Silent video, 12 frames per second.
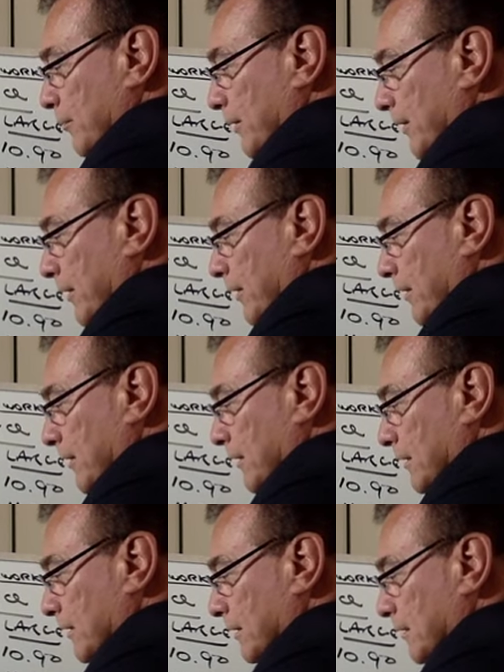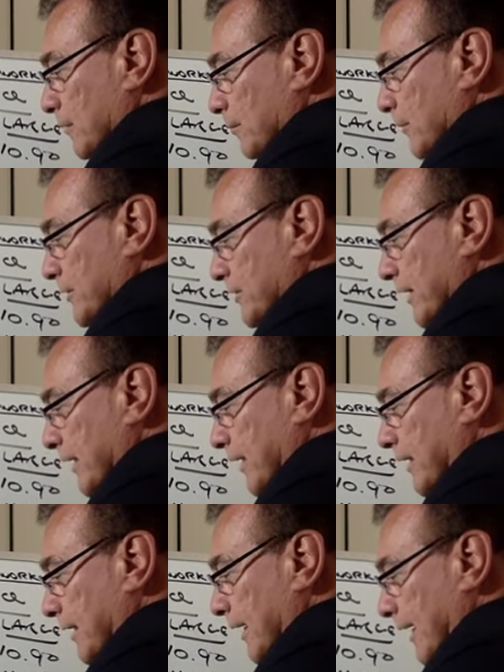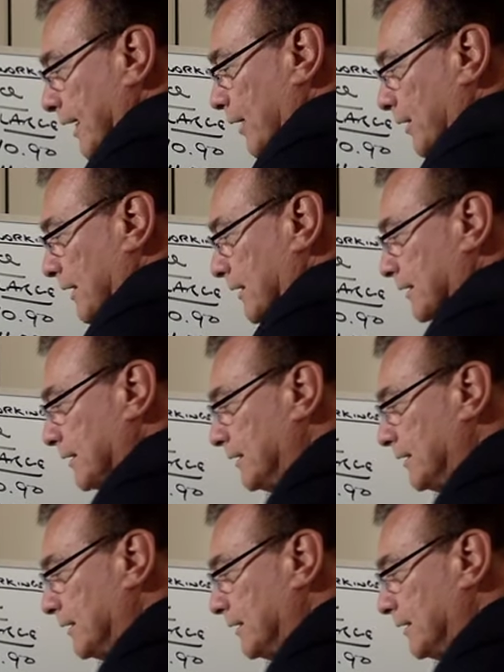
per machine hour,